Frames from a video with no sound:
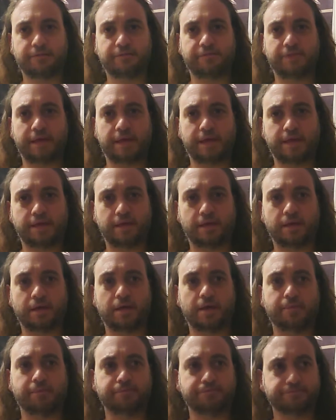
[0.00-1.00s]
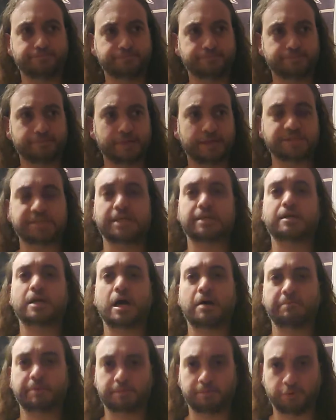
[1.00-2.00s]
of that. Has that
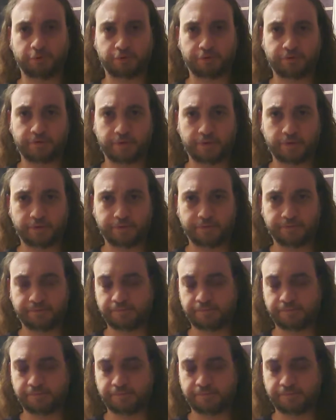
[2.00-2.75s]
comic book feel.